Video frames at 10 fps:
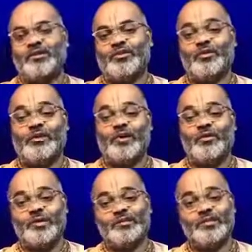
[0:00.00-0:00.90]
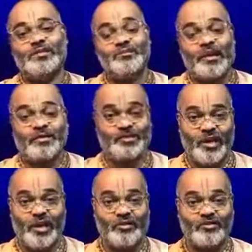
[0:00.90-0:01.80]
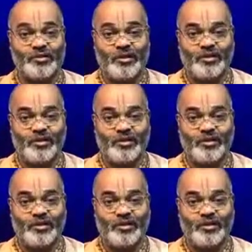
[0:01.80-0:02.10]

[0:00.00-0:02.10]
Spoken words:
to give us this message